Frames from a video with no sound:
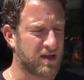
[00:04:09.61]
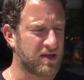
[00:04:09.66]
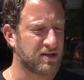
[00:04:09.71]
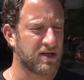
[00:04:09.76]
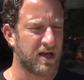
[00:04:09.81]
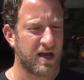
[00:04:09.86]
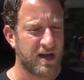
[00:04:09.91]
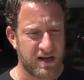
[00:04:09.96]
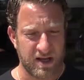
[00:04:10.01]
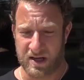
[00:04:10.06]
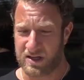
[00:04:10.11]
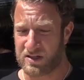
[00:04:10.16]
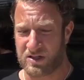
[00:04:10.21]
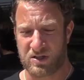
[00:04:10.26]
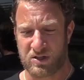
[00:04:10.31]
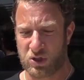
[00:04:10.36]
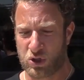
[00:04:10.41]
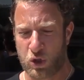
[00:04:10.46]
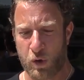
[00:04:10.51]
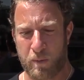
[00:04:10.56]
It, it is
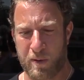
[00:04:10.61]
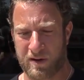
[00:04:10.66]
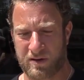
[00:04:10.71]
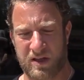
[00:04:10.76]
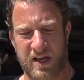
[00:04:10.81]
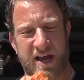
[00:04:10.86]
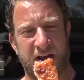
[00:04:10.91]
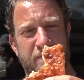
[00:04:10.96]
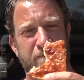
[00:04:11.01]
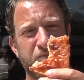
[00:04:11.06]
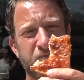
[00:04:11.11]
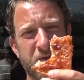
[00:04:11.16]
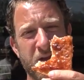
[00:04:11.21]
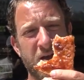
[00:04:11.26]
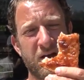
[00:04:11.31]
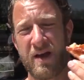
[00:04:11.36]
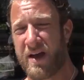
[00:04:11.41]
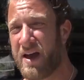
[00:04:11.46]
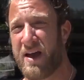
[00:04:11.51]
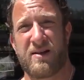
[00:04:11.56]
super thin,
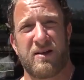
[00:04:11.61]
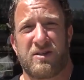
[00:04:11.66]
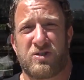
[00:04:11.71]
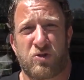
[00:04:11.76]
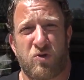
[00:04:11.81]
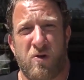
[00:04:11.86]
and it's